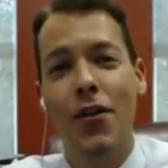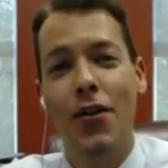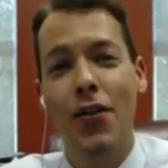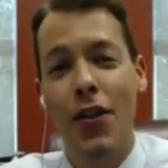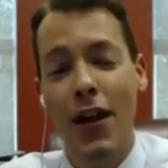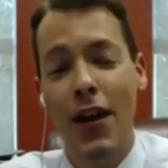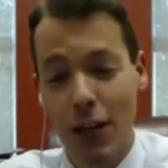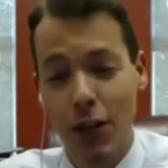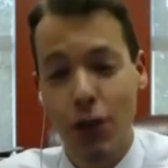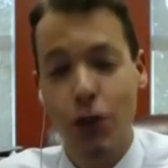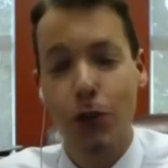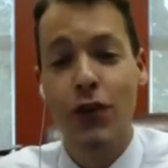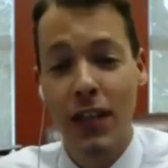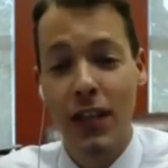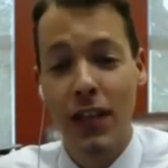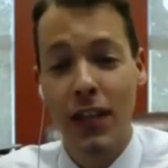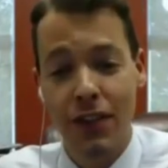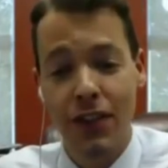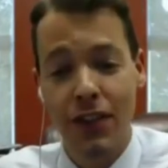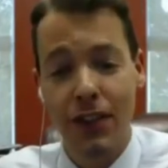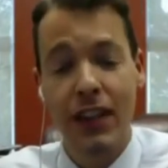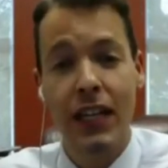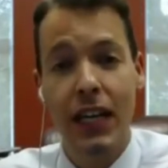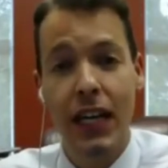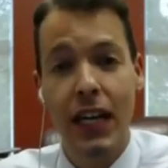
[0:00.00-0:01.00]
then you've
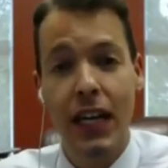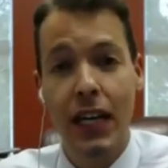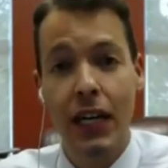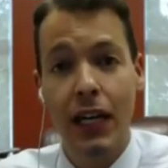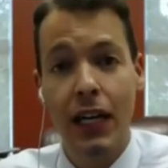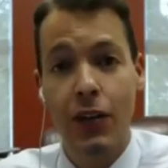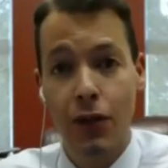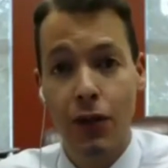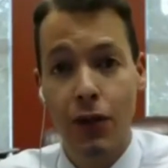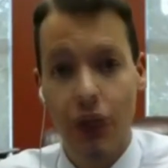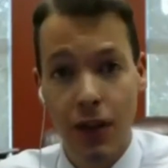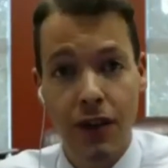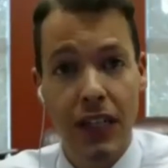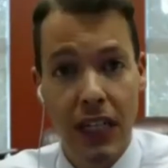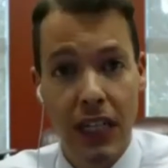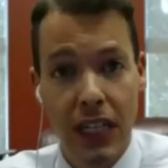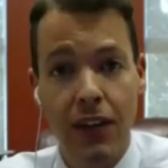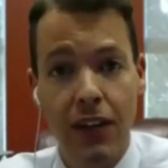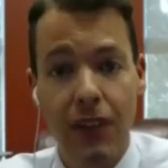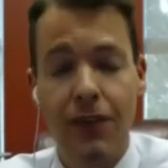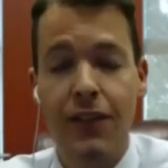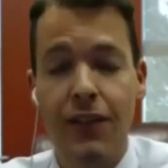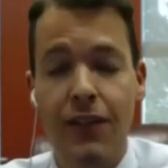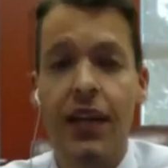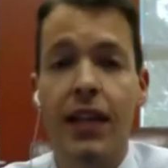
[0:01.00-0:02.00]
given a
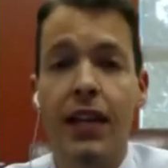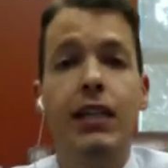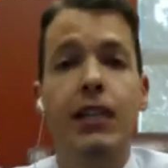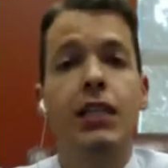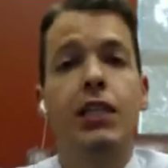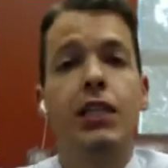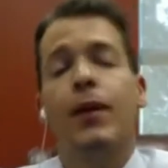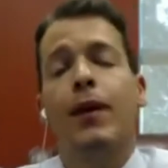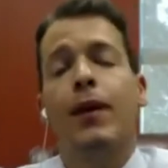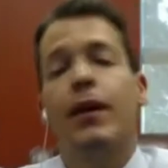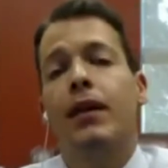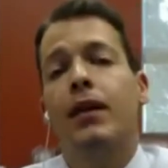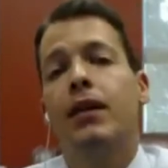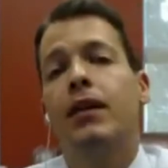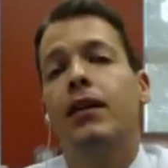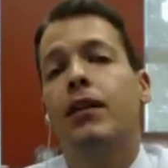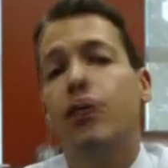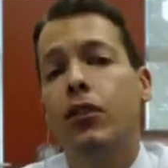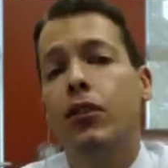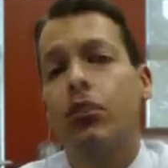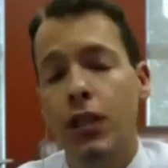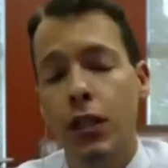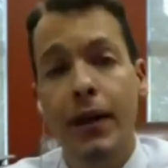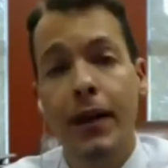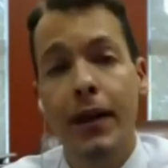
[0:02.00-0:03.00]
gift that you
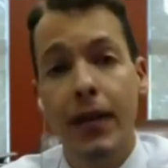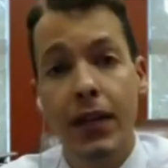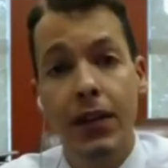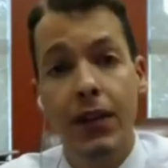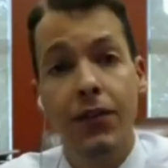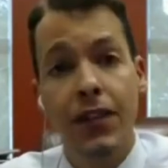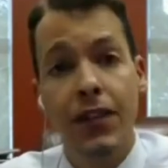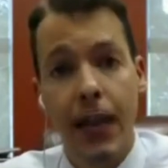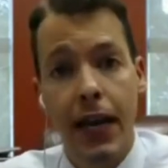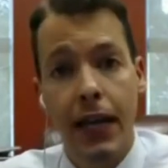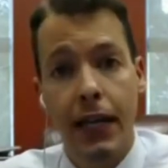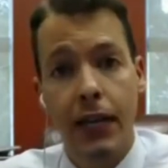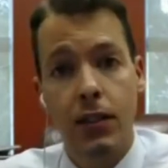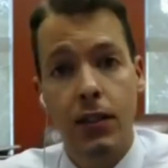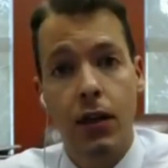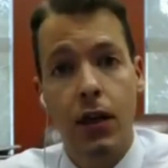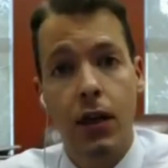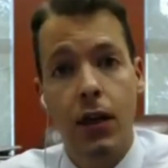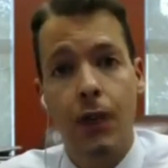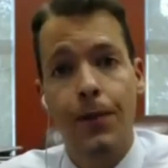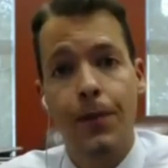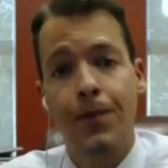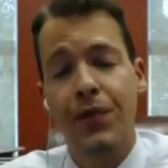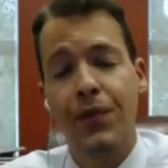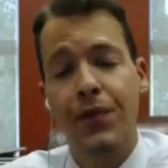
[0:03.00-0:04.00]
need to pay gift tax
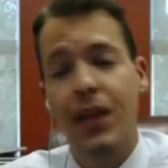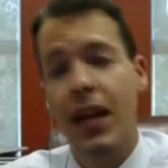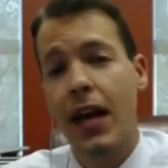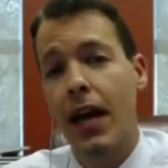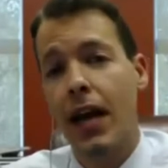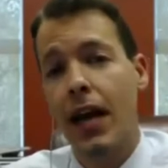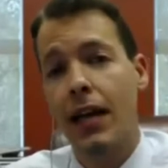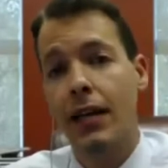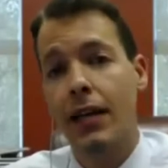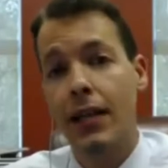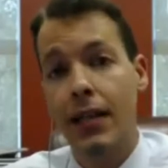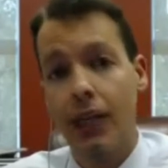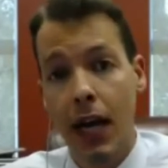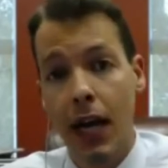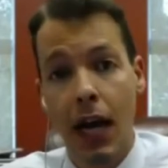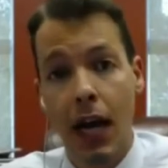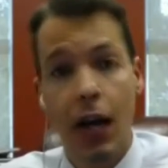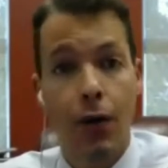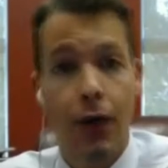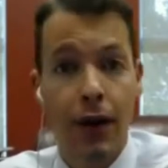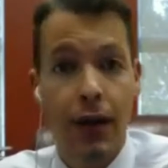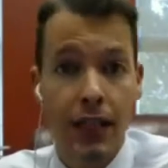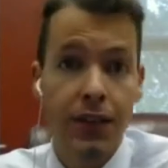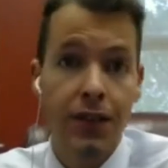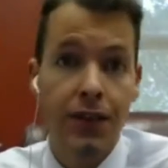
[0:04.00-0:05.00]
on, and the
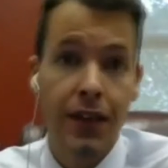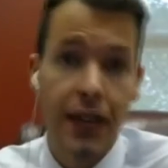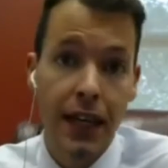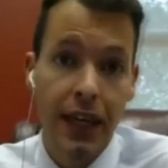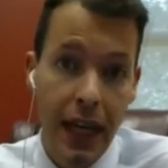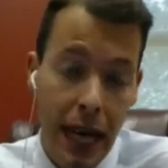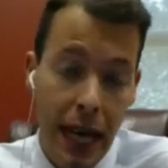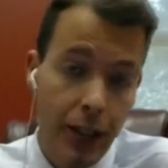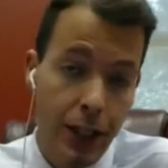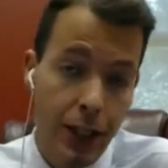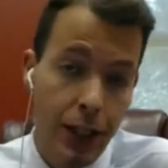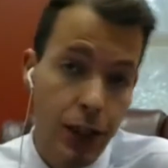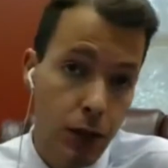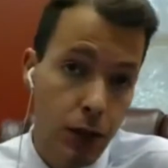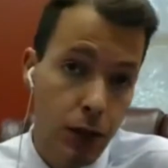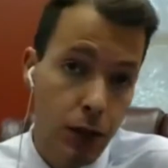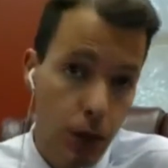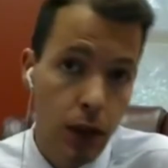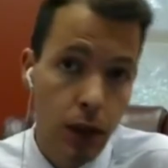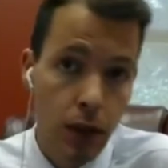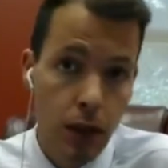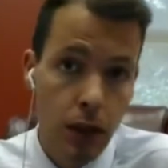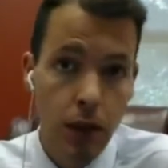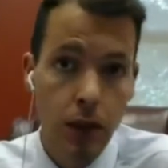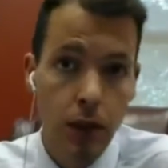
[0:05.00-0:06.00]
IRS, if they catch you,
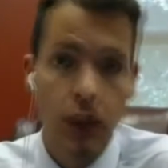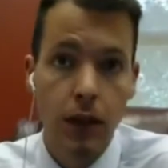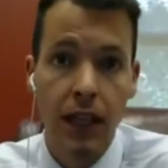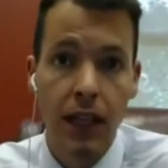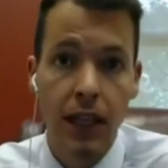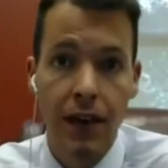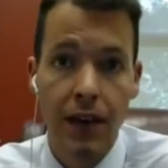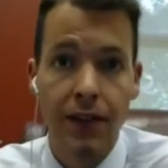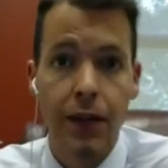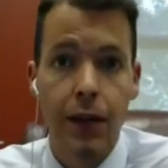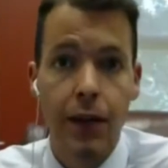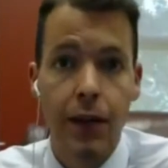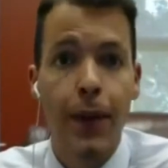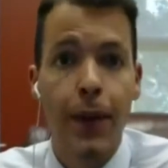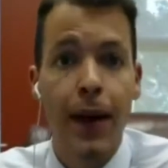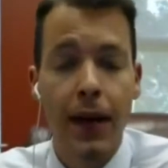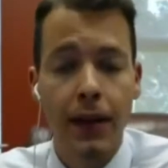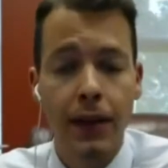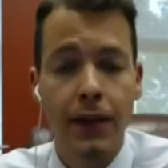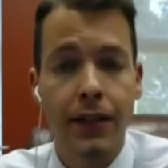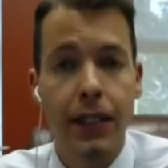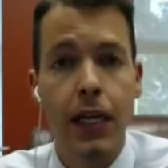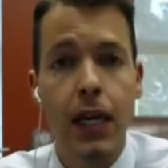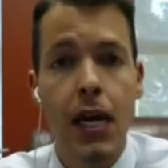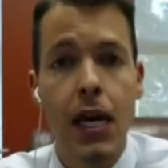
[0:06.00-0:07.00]
will levy a
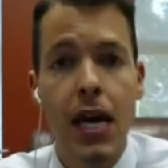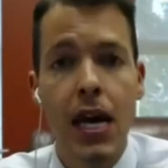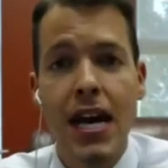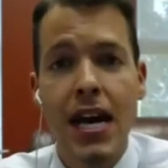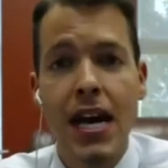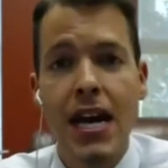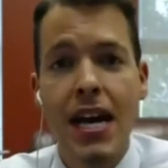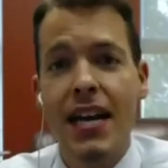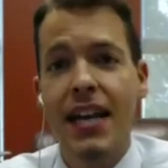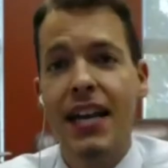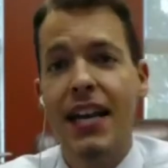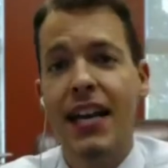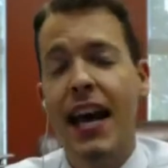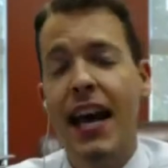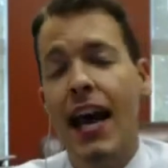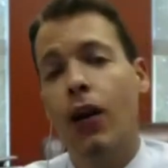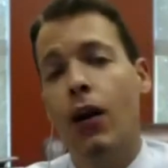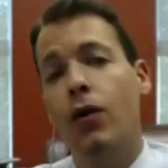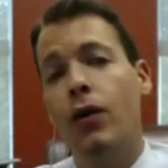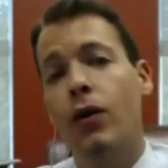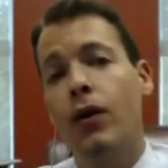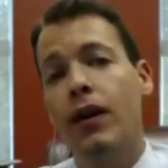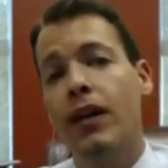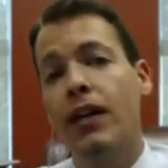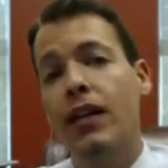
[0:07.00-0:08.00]
penalty.
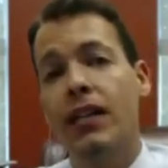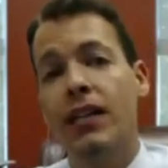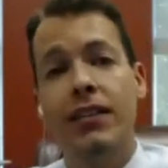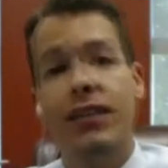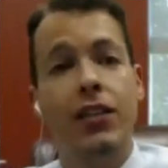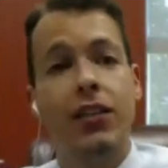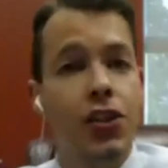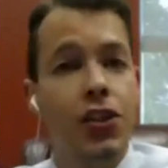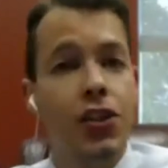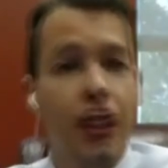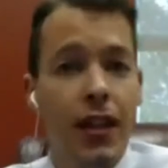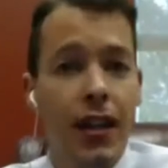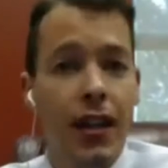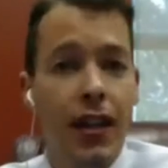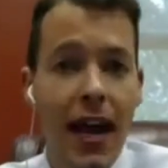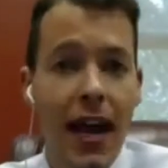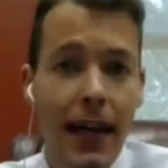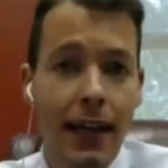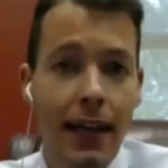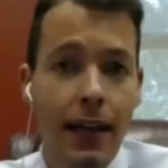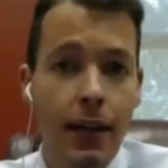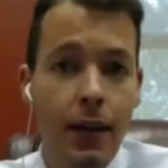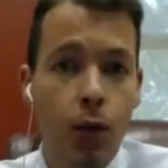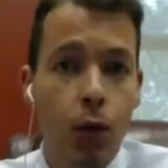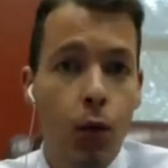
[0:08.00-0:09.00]
Now, in addition to
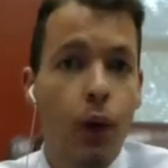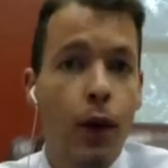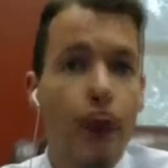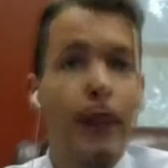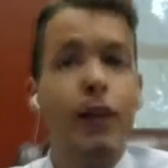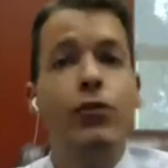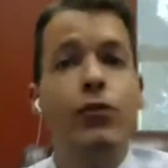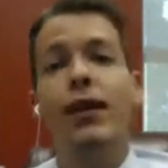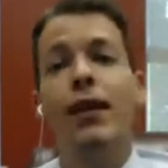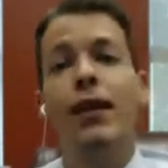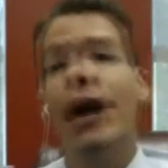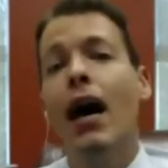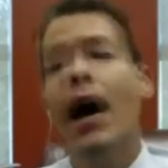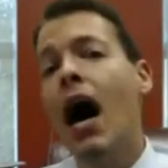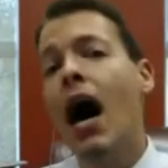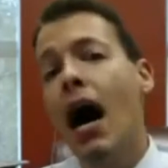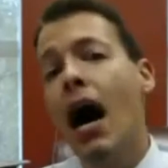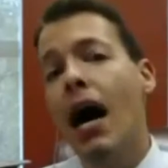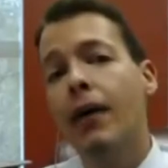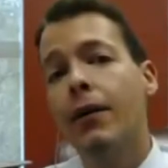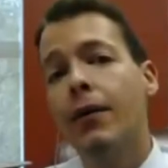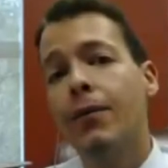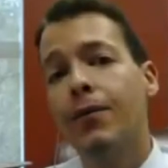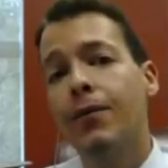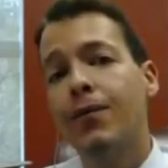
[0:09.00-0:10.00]
that, when you
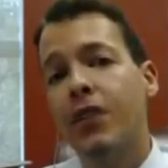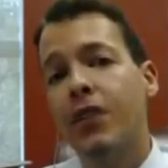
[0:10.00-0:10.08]
die,